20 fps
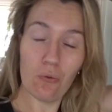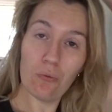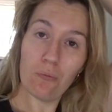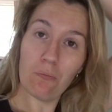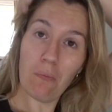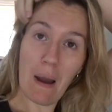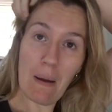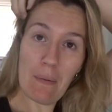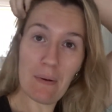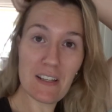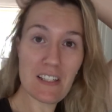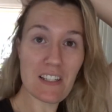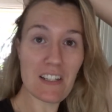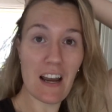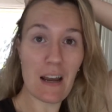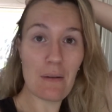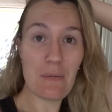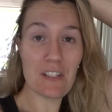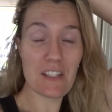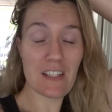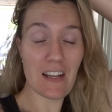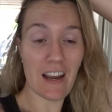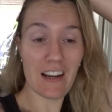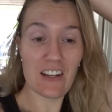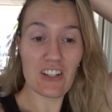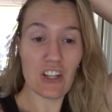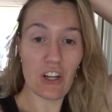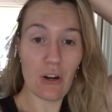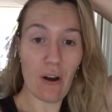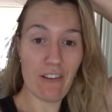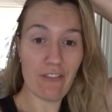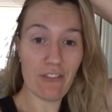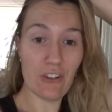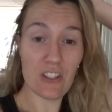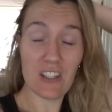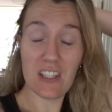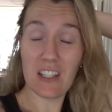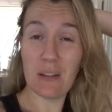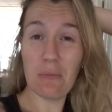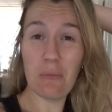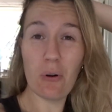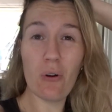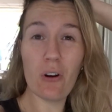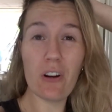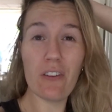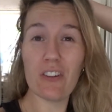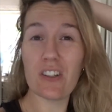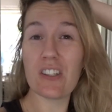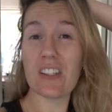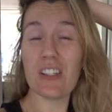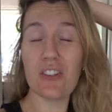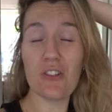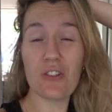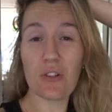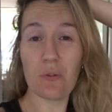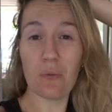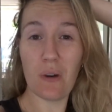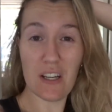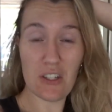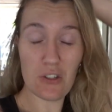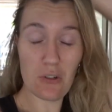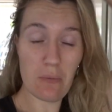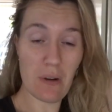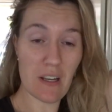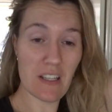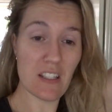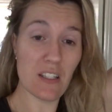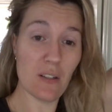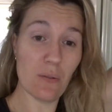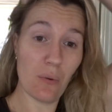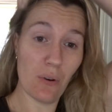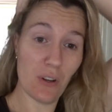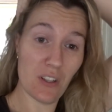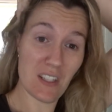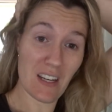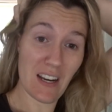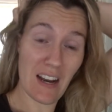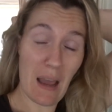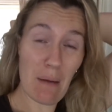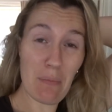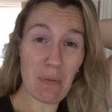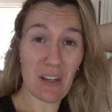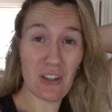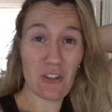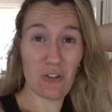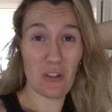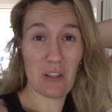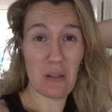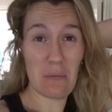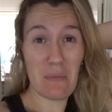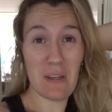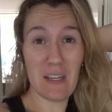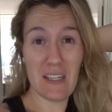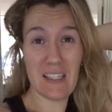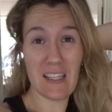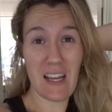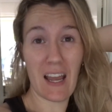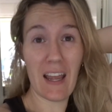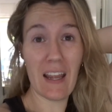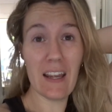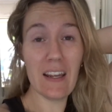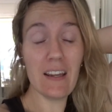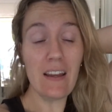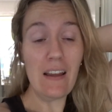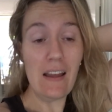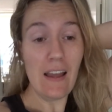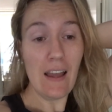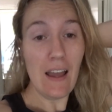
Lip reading: my best time is to actually go out first thing in the morning versus I used to wait till Macy was napping during the midday.